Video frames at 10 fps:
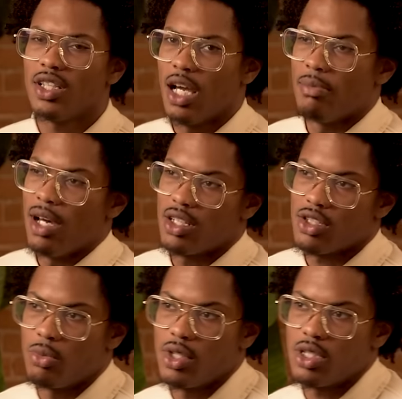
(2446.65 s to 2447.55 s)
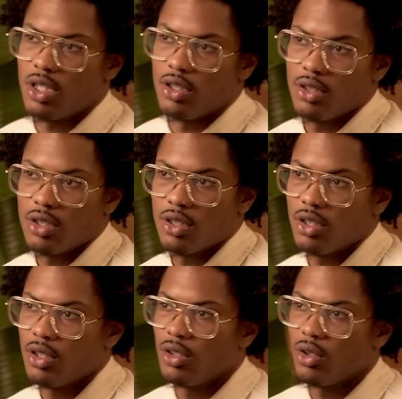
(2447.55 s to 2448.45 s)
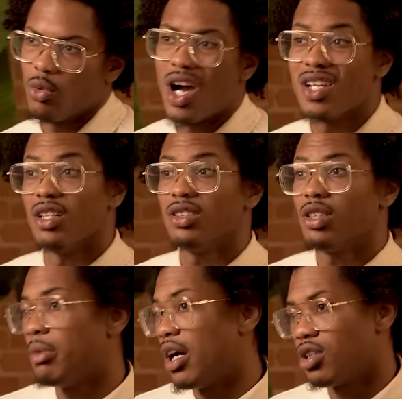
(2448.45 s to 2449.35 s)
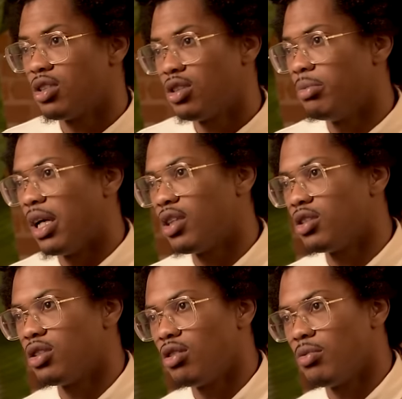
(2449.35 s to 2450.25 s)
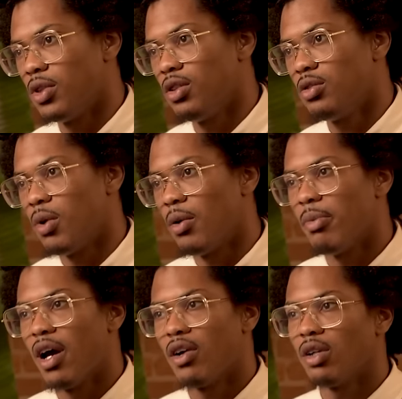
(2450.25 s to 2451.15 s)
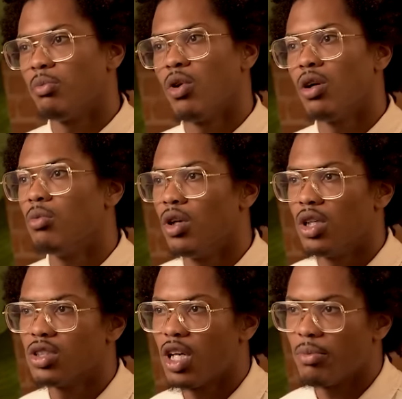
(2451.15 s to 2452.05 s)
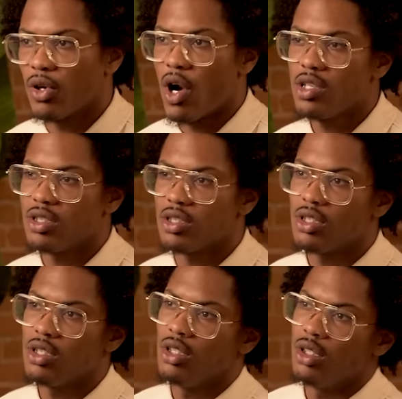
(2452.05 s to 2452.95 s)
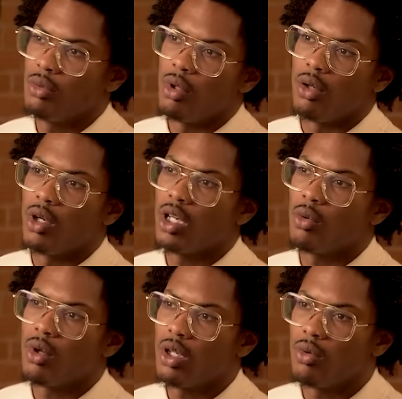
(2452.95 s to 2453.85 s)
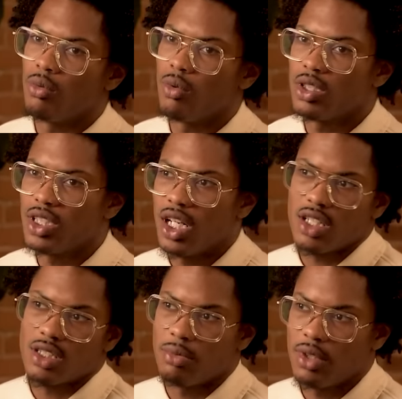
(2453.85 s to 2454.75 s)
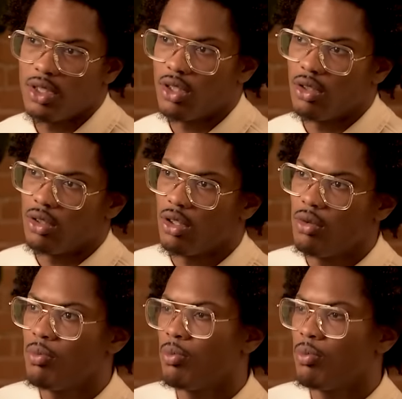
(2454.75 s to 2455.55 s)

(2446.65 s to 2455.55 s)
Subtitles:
did that matter so much to you? Or why does it matter? It still matters, you know what I mean? It's probably mattering more and more as time progresses. But what does that actually mean to you, you know?